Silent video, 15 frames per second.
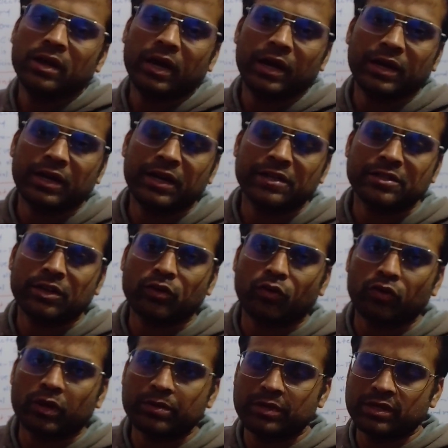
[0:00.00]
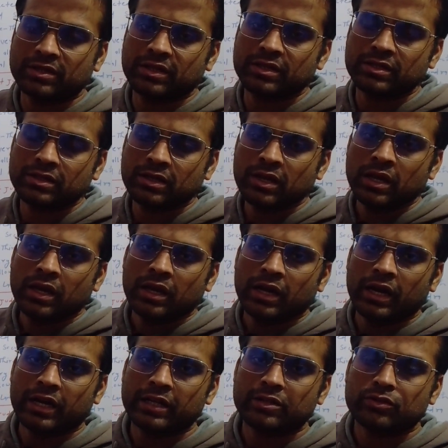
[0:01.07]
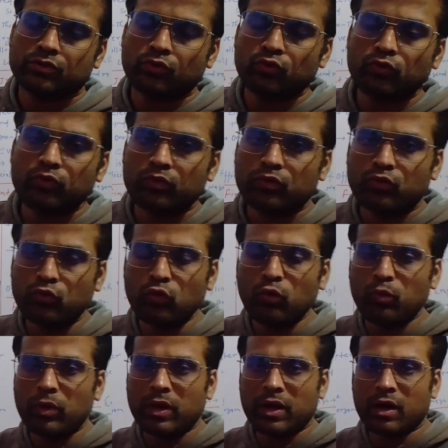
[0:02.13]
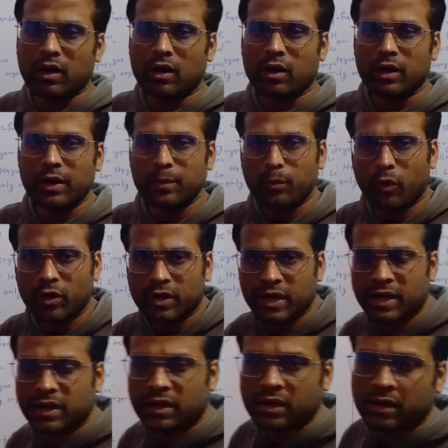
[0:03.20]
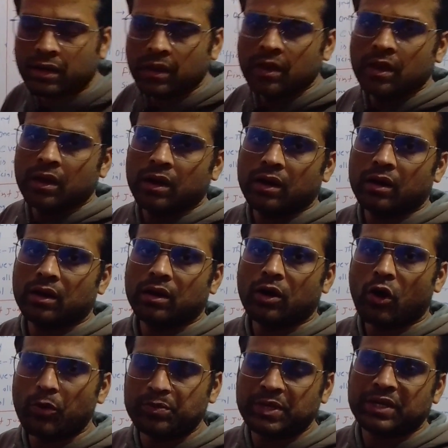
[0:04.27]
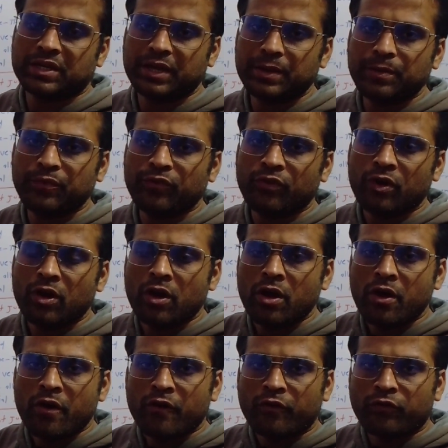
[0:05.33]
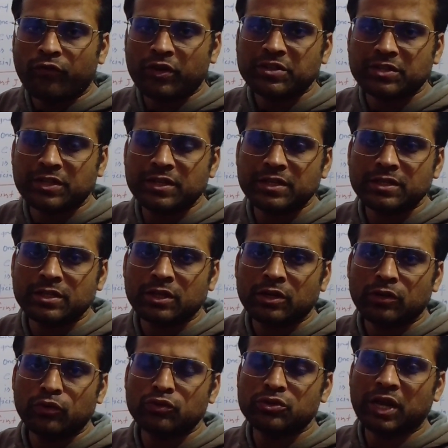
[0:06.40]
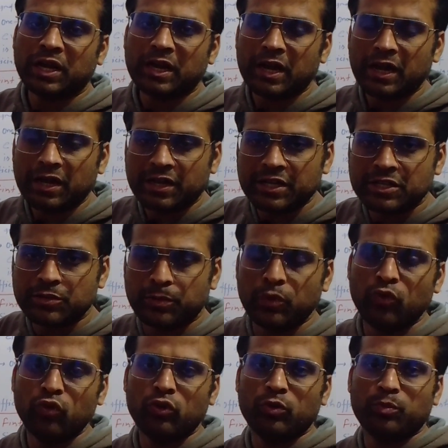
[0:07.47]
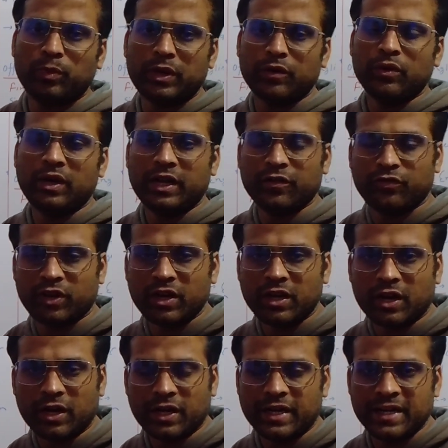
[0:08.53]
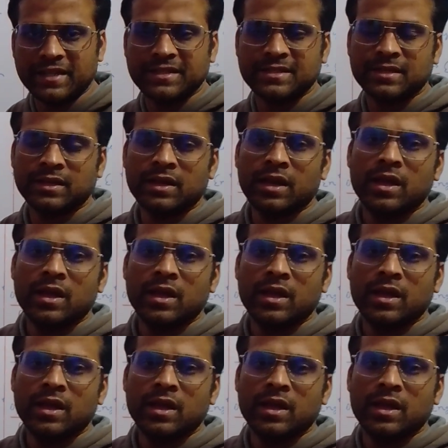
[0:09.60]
International Court of Justice, it has two important objectives. First is to settle dispute between different countries.